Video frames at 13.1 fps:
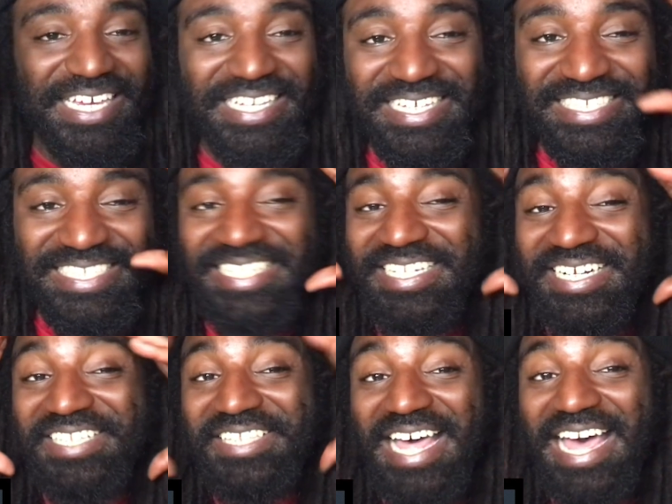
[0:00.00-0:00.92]
into
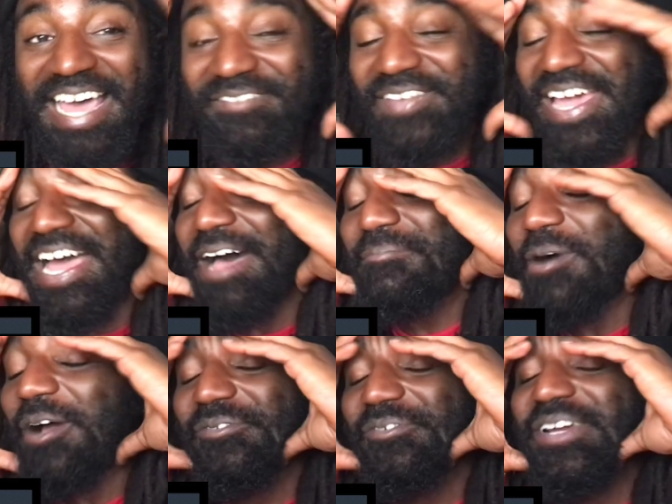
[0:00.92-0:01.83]
the live act. I'm
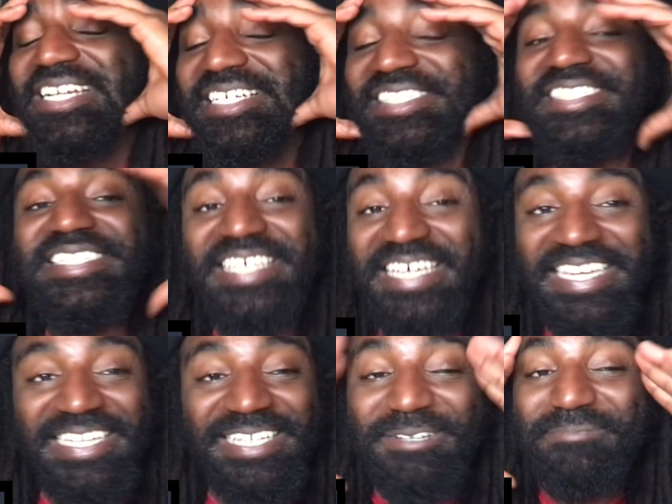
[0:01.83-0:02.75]
already
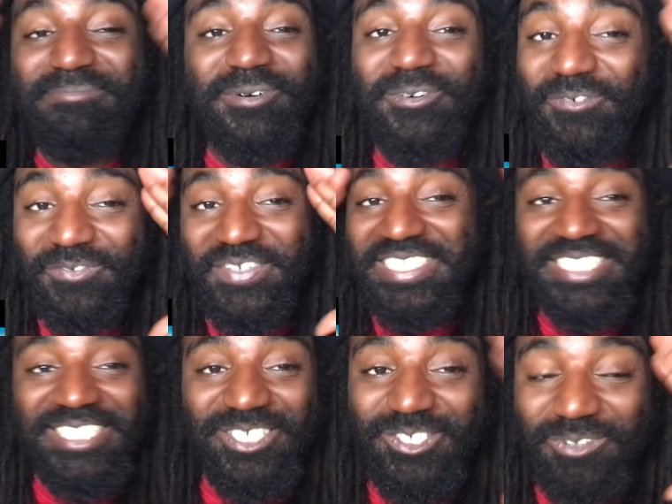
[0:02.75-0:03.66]
seeing the
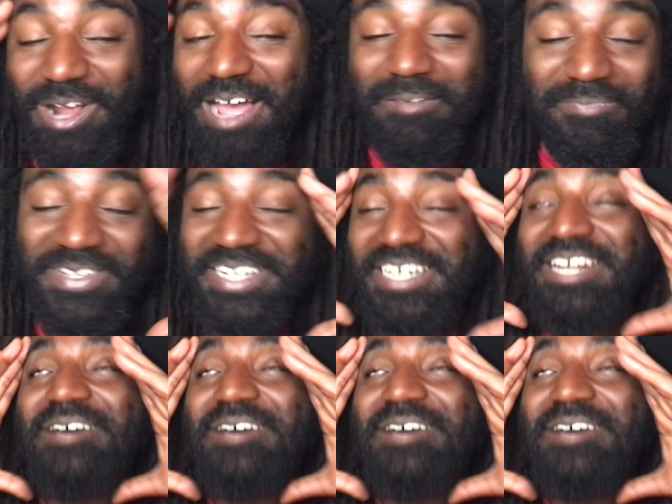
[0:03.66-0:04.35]
movies dropping and I'm